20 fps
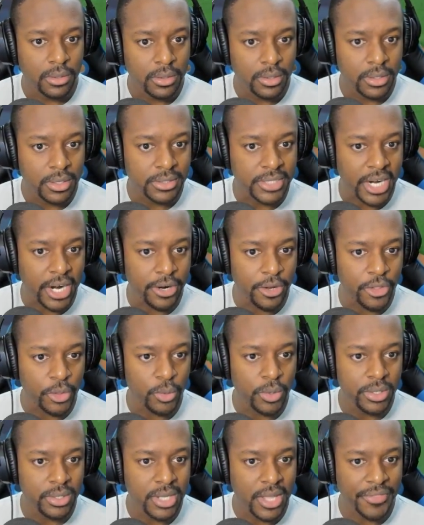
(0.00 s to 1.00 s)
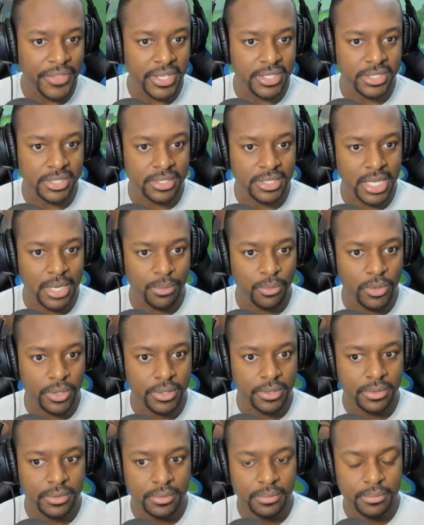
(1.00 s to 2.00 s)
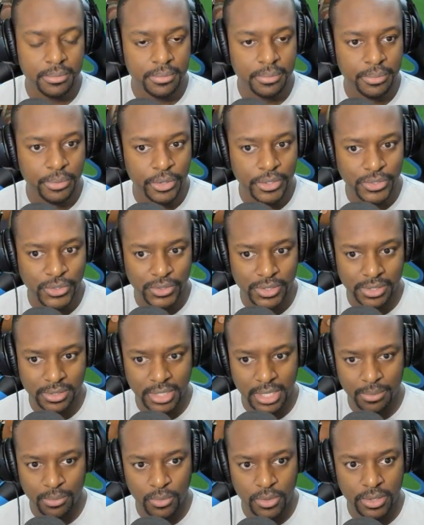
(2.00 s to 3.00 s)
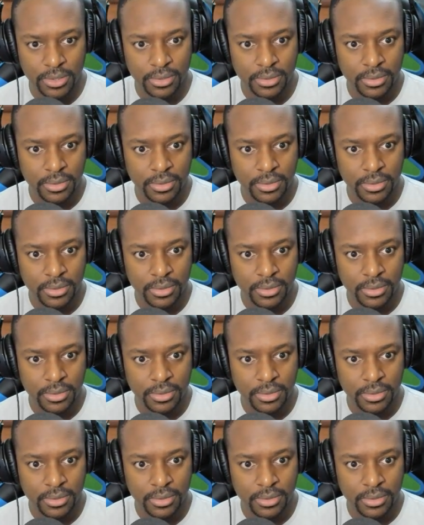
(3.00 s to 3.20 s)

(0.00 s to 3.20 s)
Is that another one? I think it's the same one. Pretty sure it's the same one.